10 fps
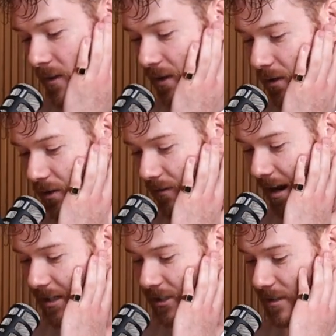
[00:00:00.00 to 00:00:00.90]
the
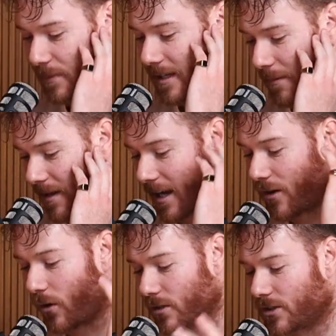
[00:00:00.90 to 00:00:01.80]
Entourage is becoming a
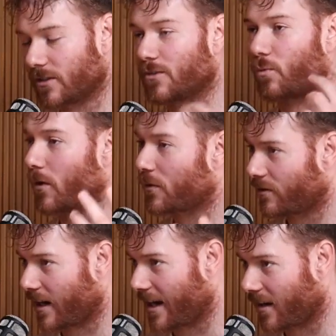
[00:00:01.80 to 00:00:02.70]
conscious wealth
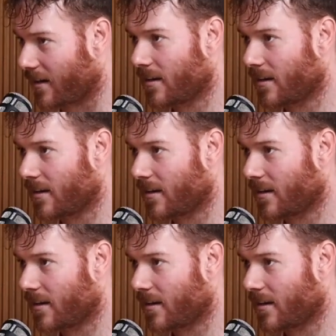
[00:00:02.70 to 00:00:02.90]
creator.